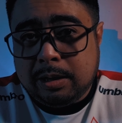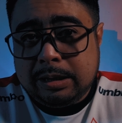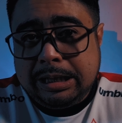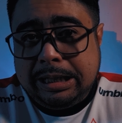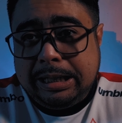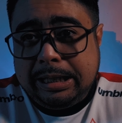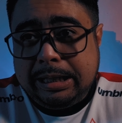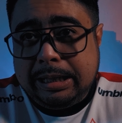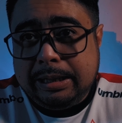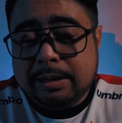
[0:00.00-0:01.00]

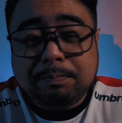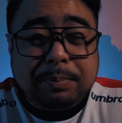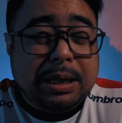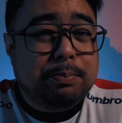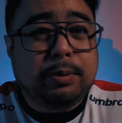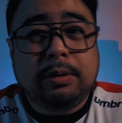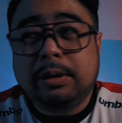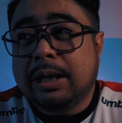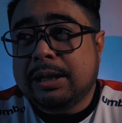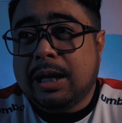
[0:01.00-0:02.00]
the
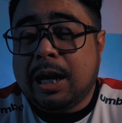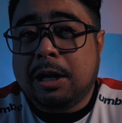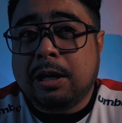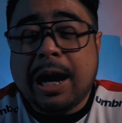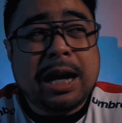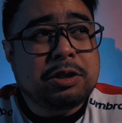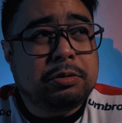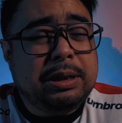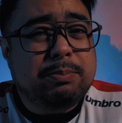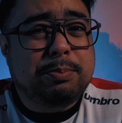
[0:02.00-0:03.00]
people that are
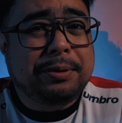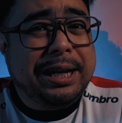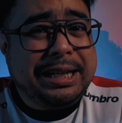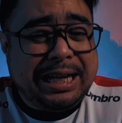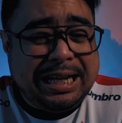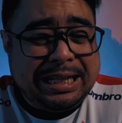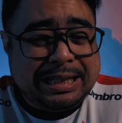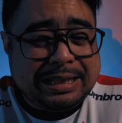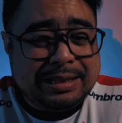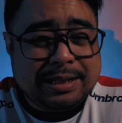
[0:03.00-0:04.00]
actually
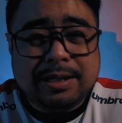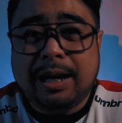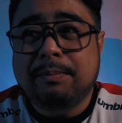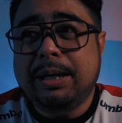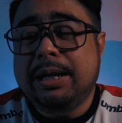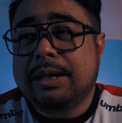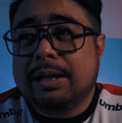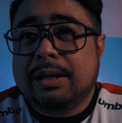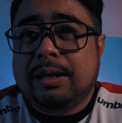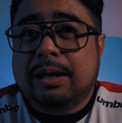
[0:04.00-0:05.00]
breaking this hobby.
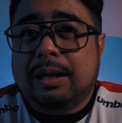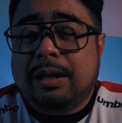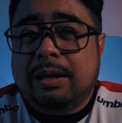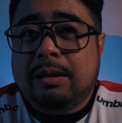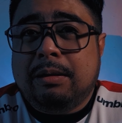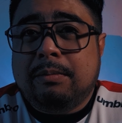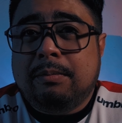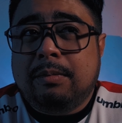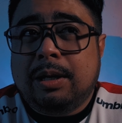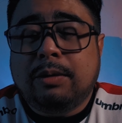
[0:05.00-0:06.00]

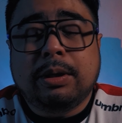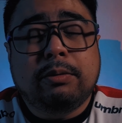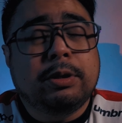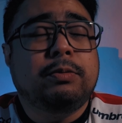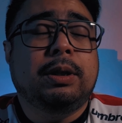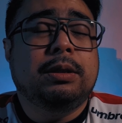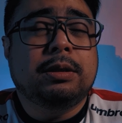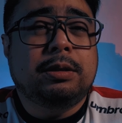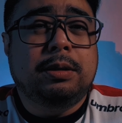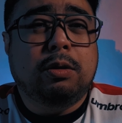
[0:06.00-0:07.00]
How I wish we could
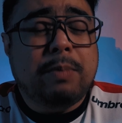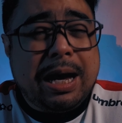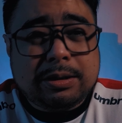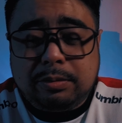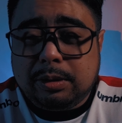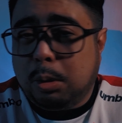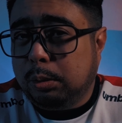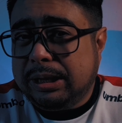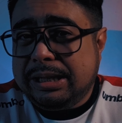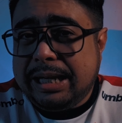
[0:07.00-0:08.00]
just go back to the
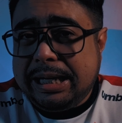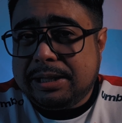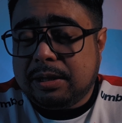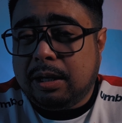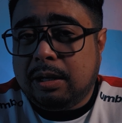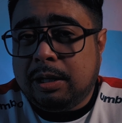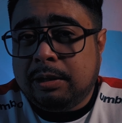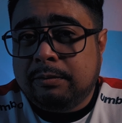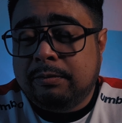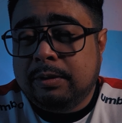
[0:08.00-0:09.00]
golden days
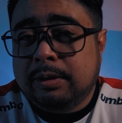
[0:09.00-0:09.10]
of,